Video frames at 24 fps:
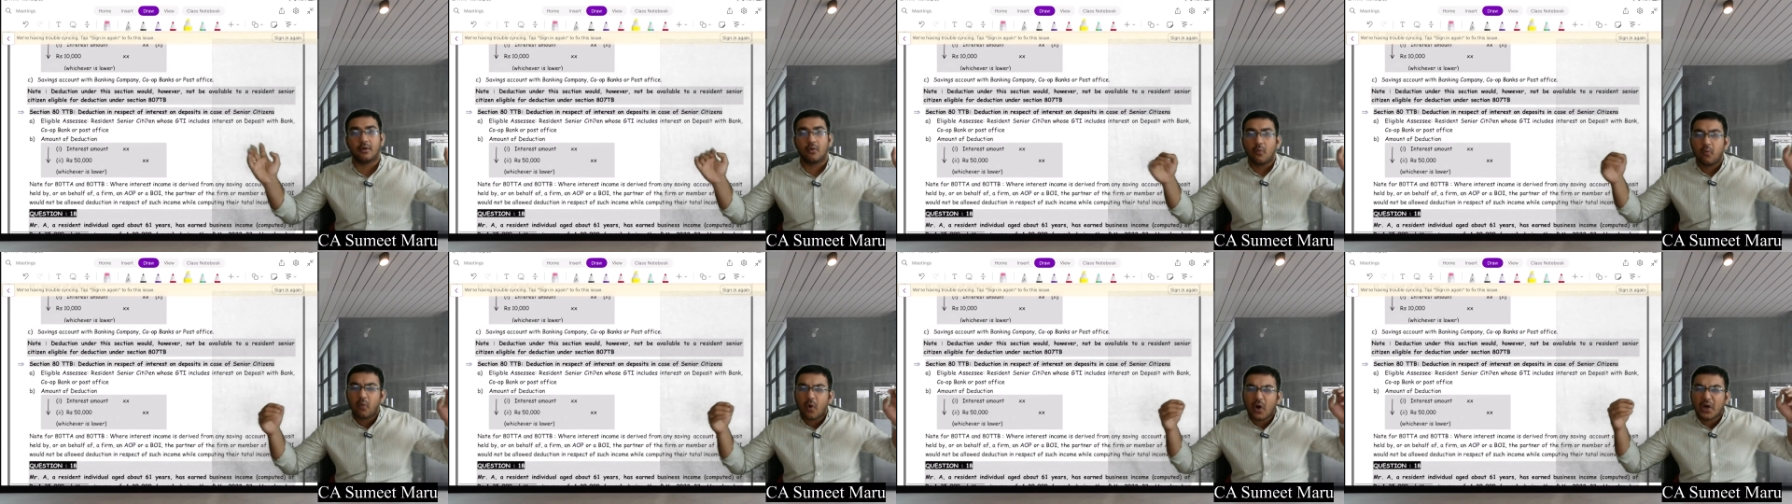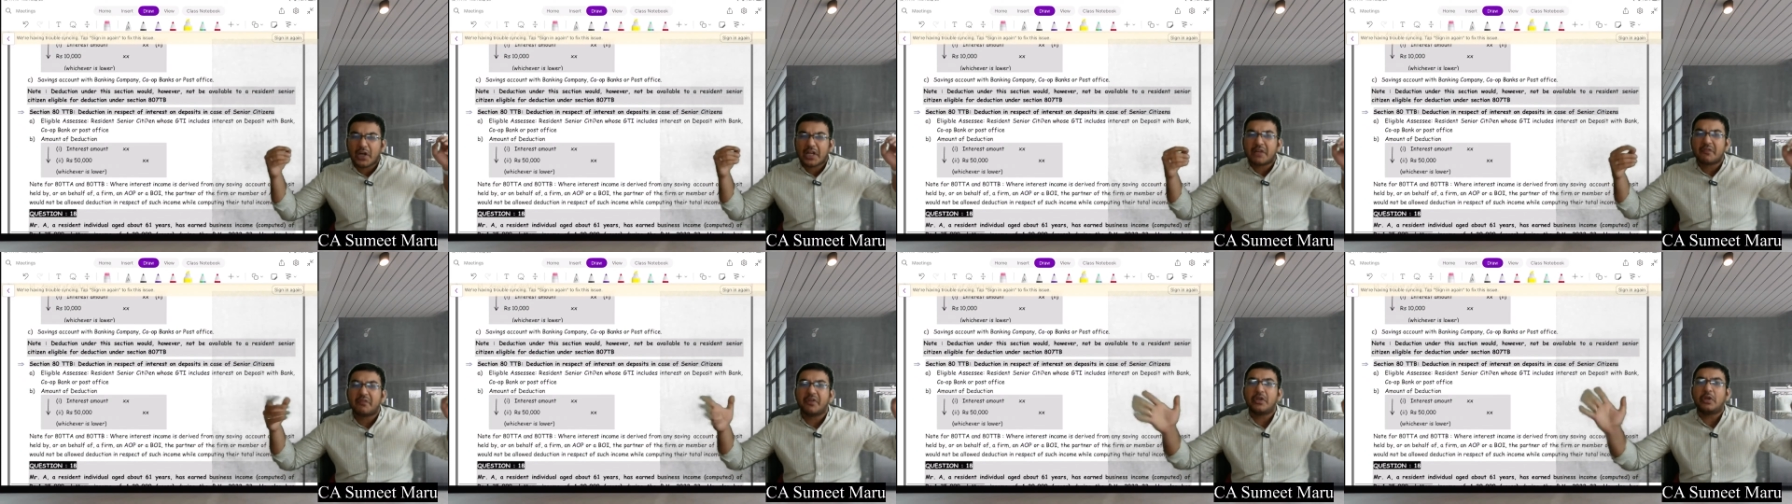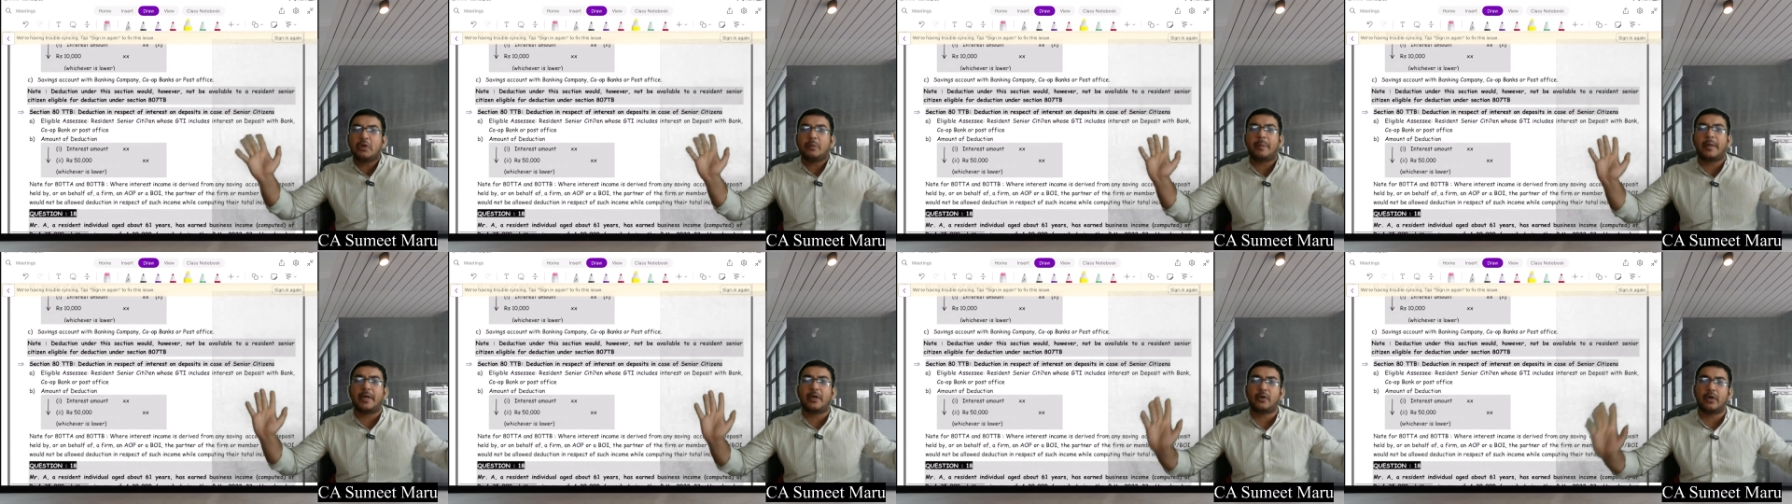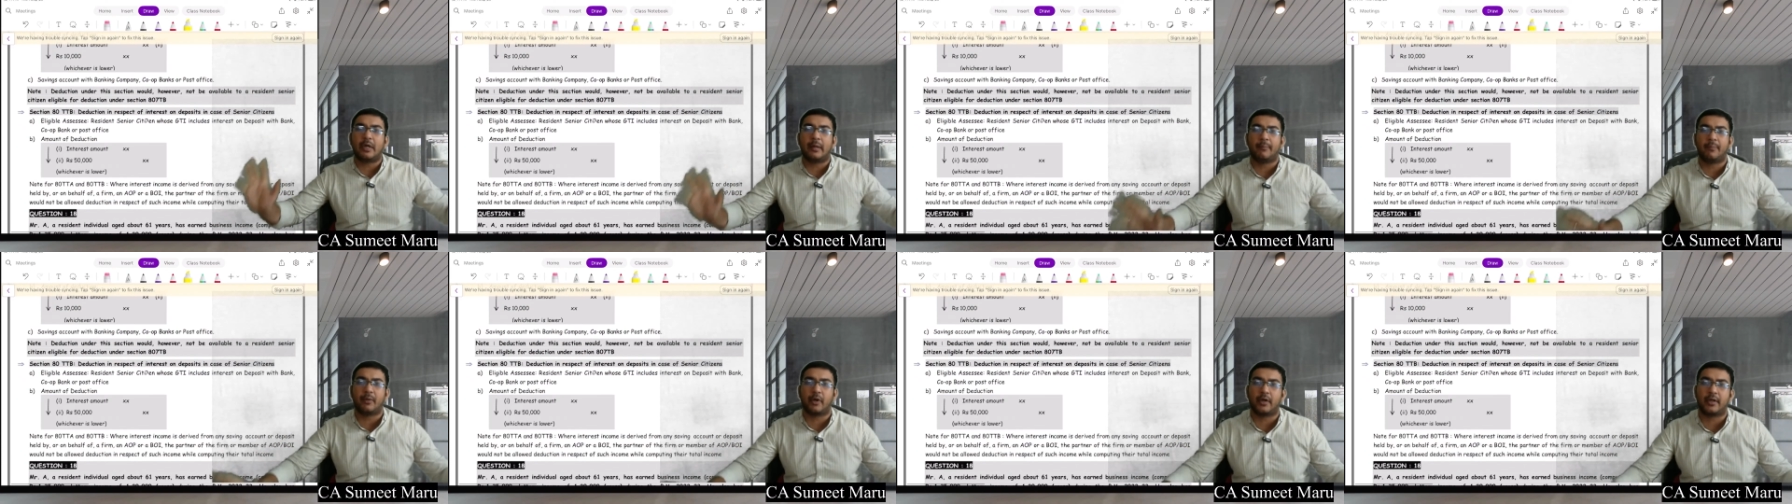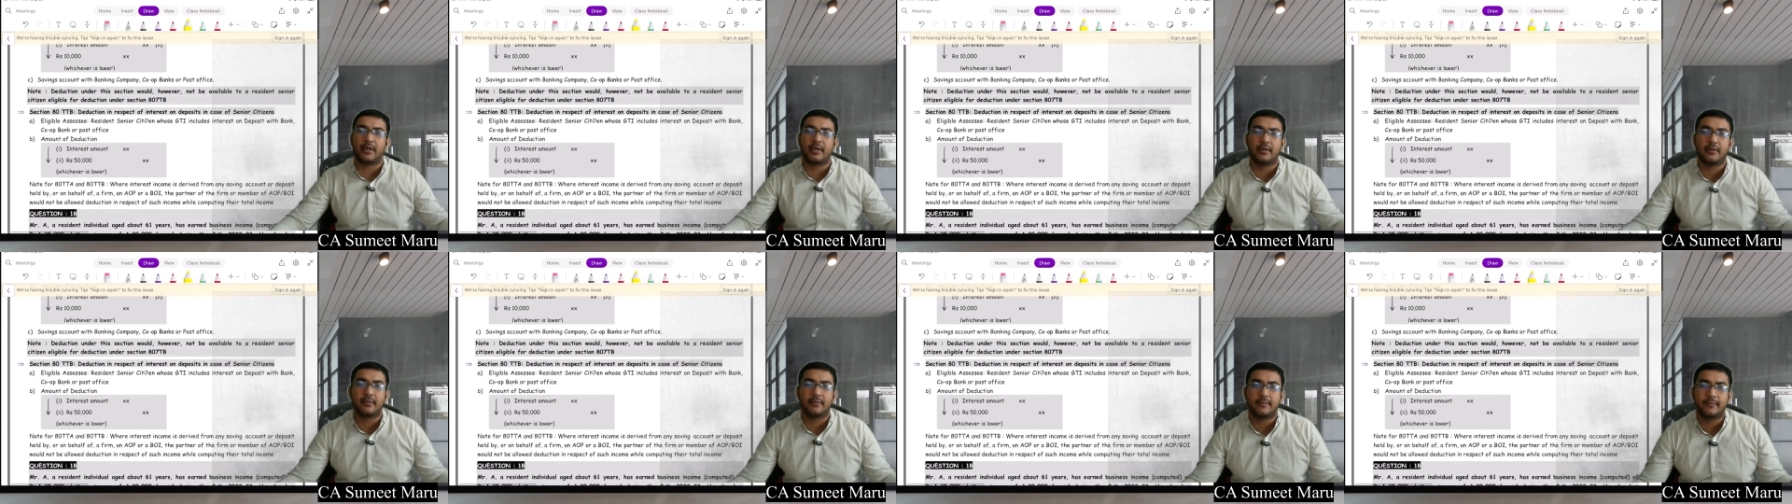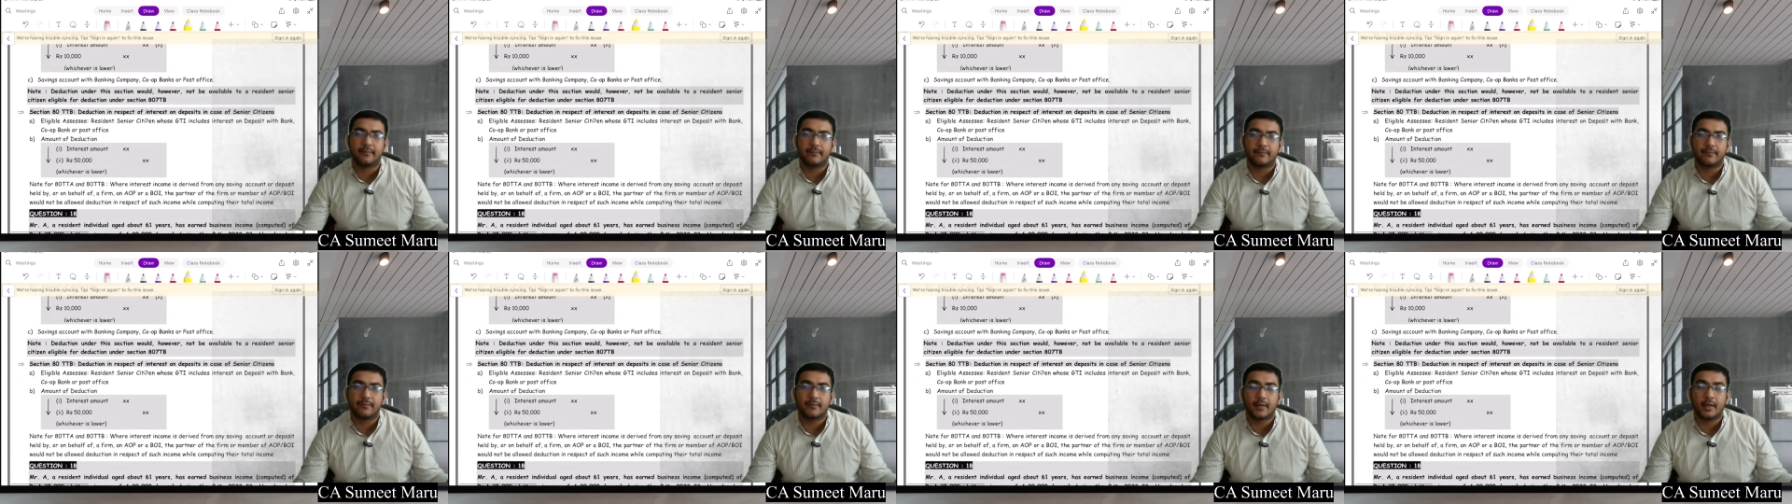whatever you pay to employee,
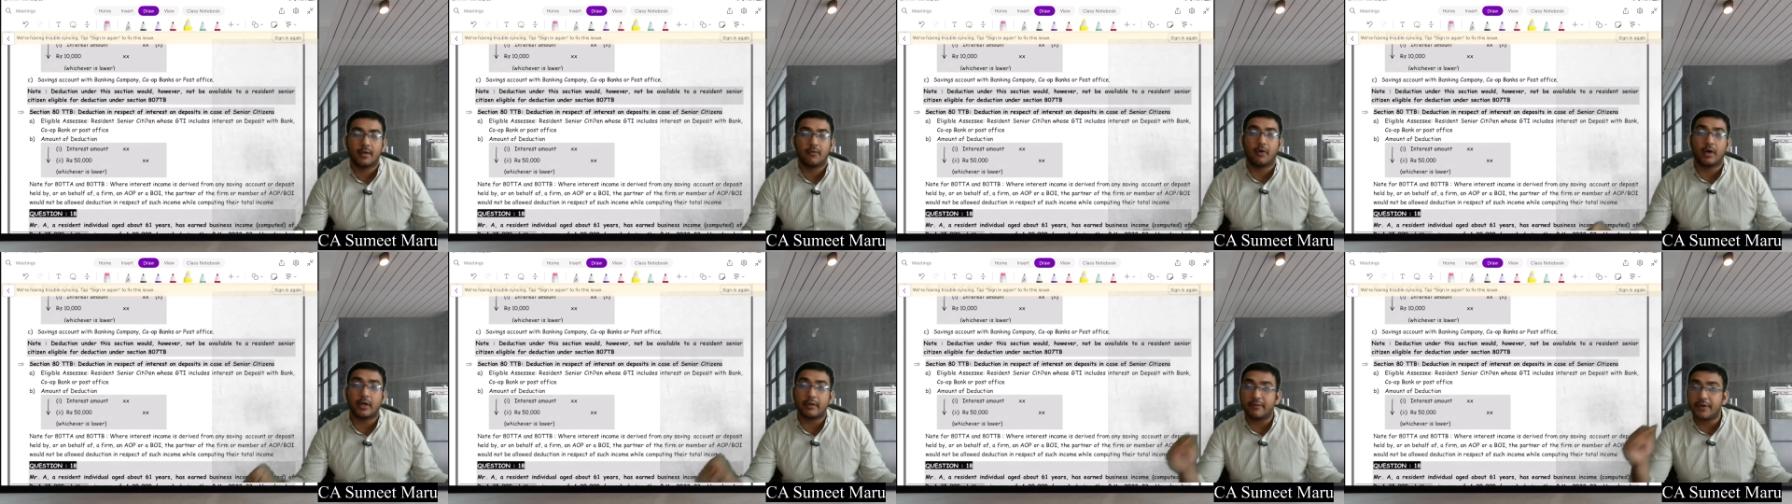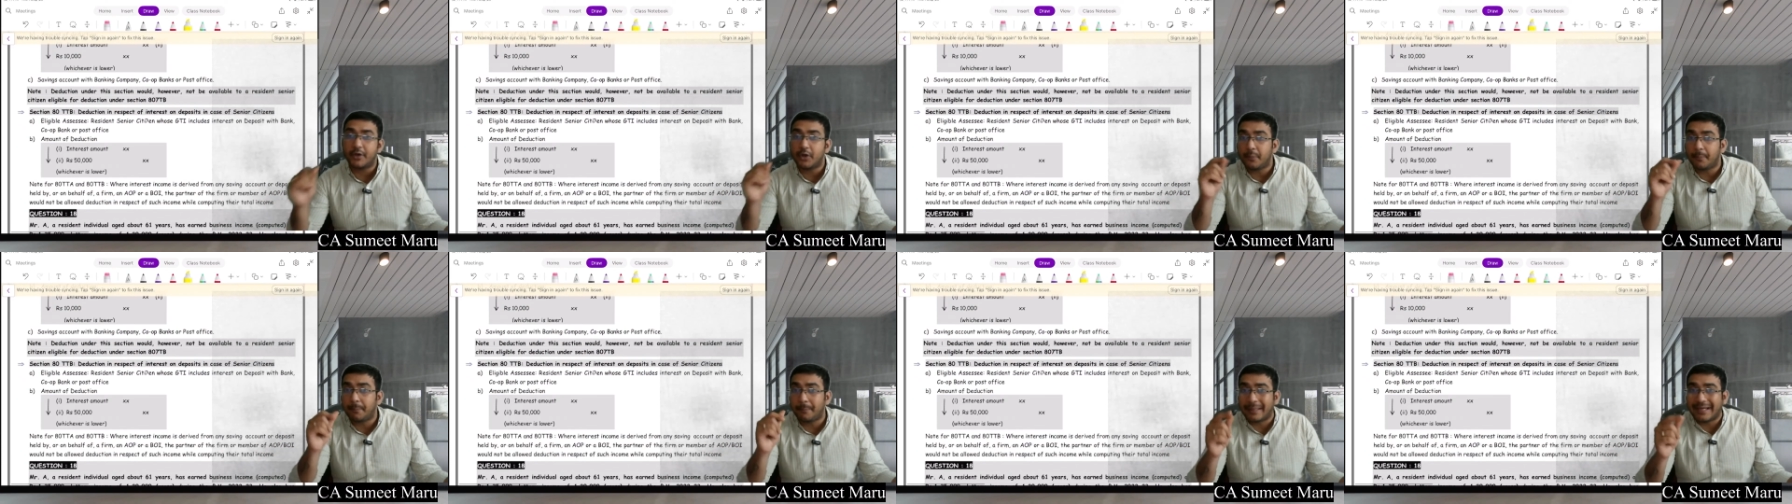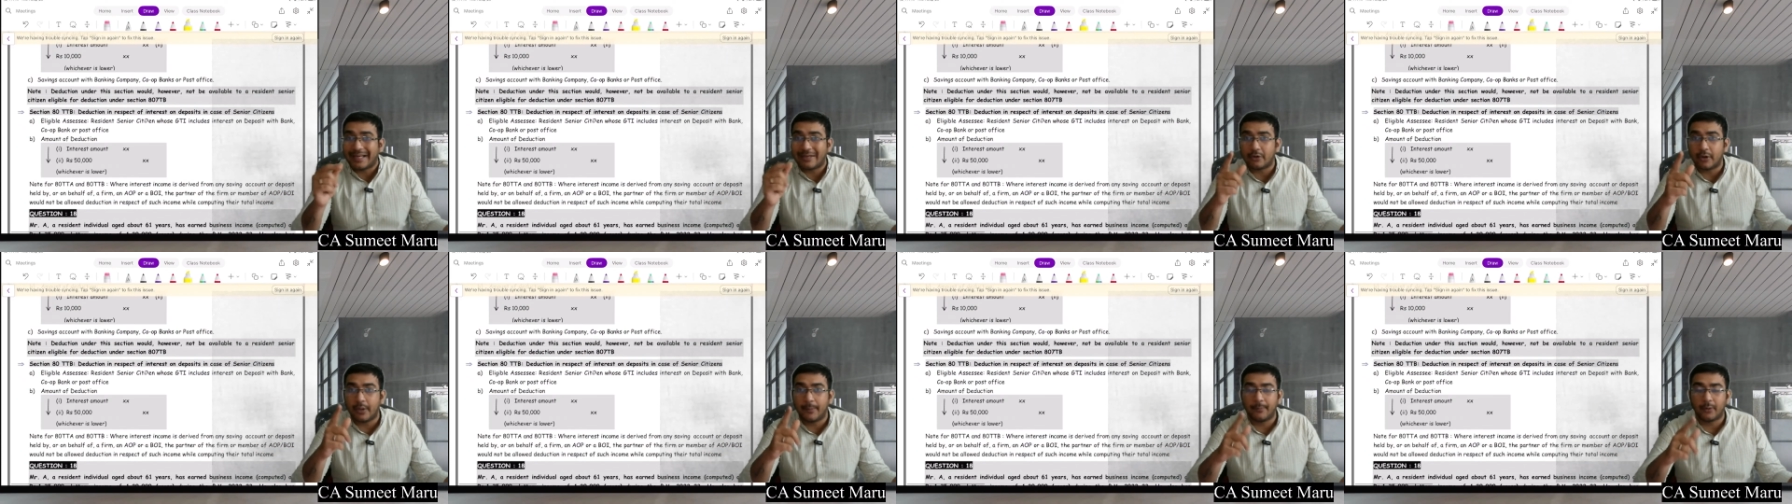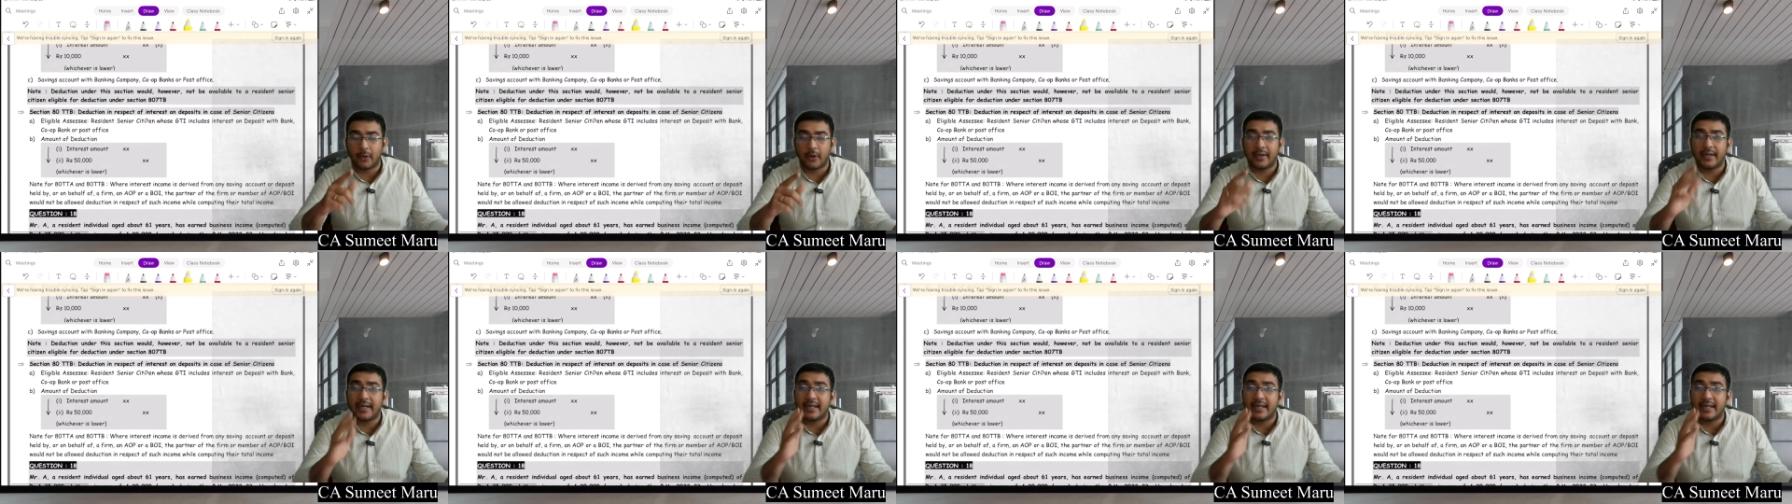whatever you pay to employee.